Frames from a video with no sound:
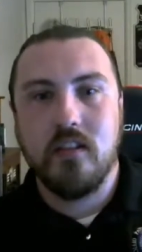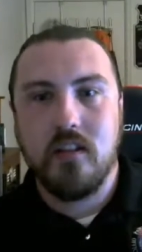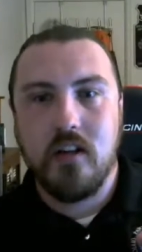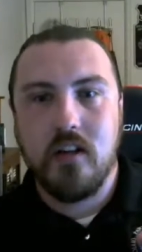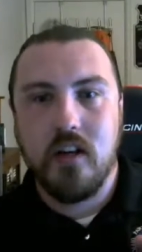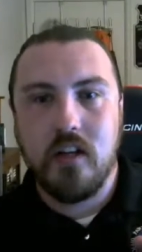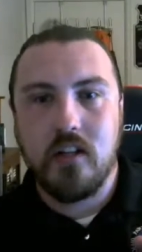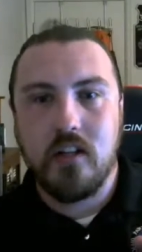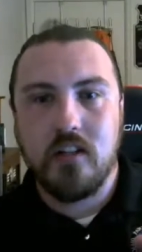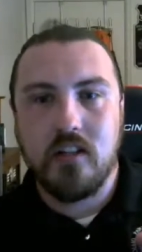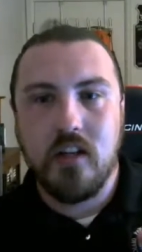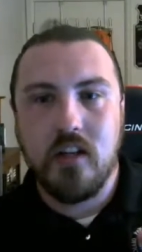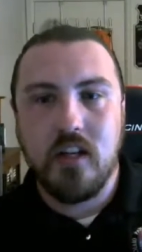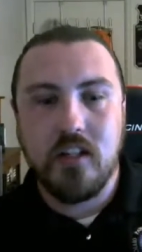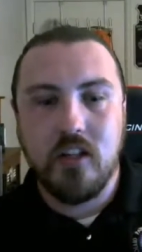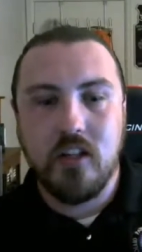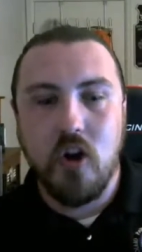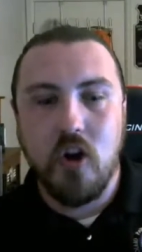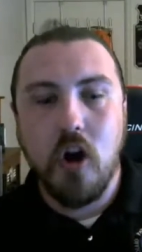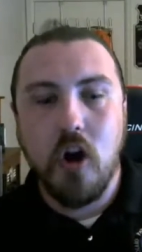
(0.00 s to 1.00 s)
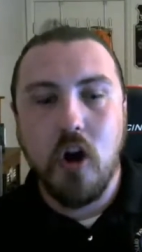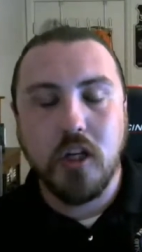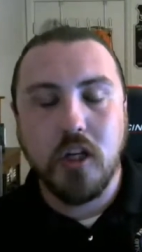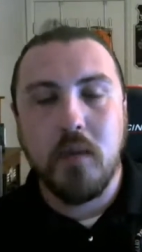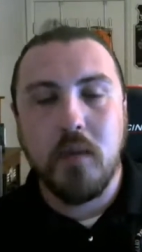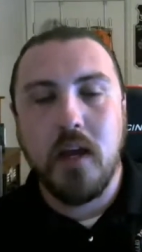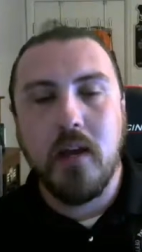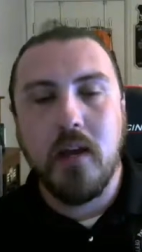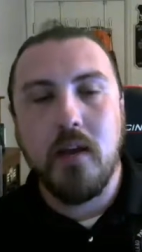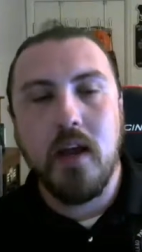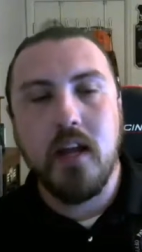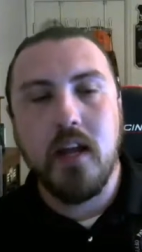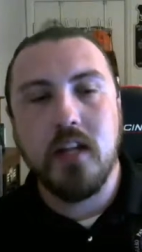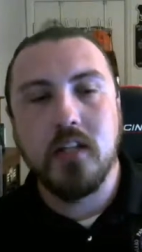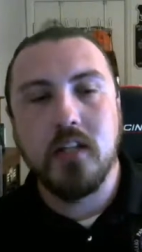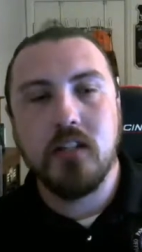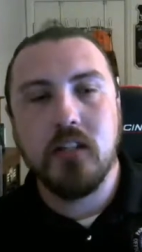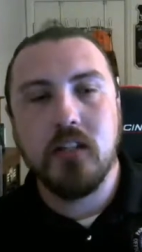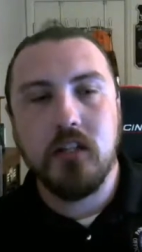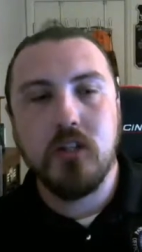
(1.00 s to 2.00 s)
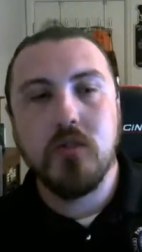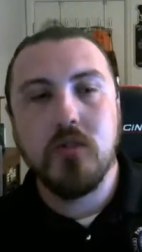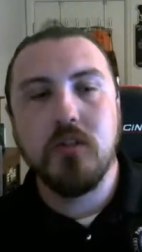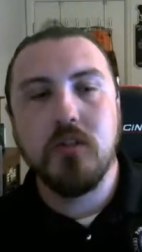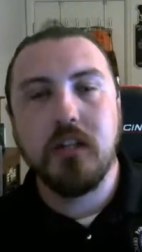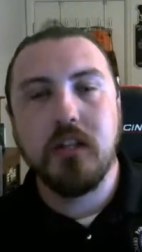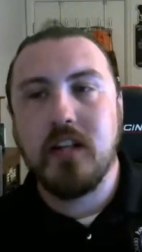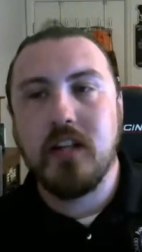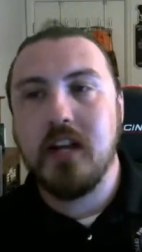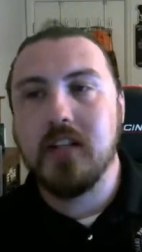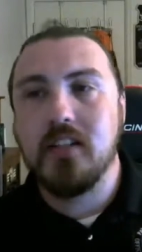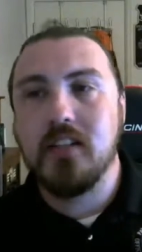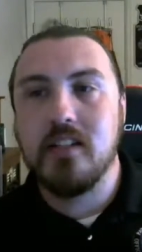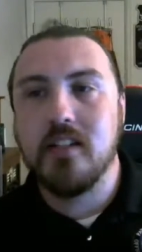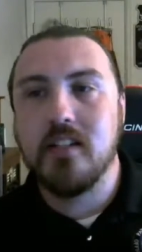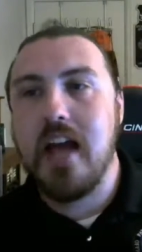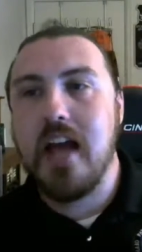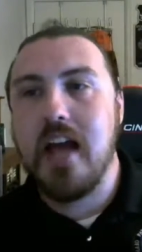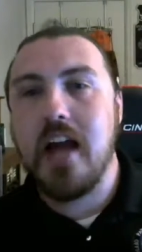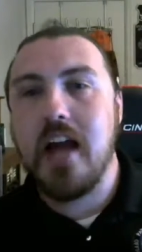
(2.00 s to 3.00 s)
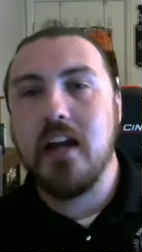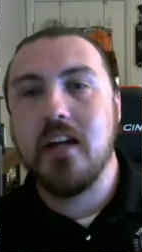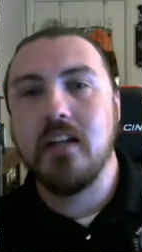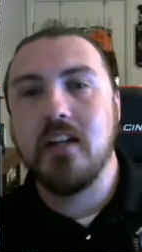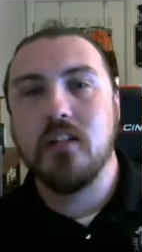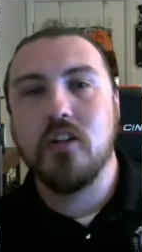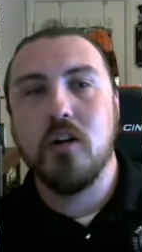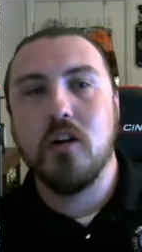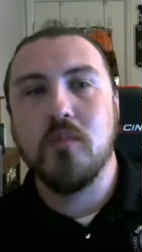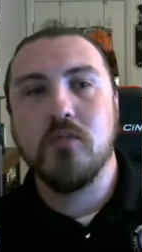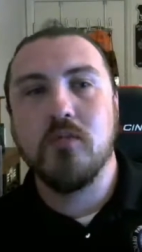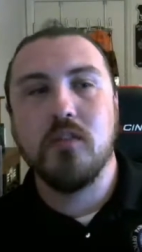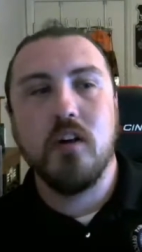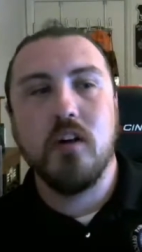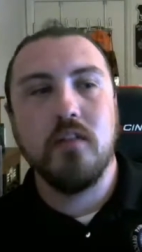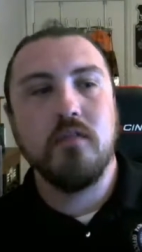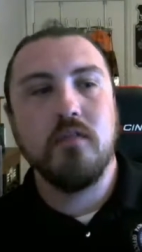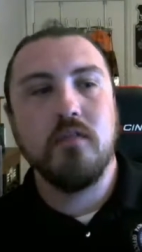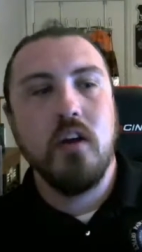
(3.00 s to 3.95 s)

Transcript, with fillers: it's it's an argument, and it's it's using dates as data in terms of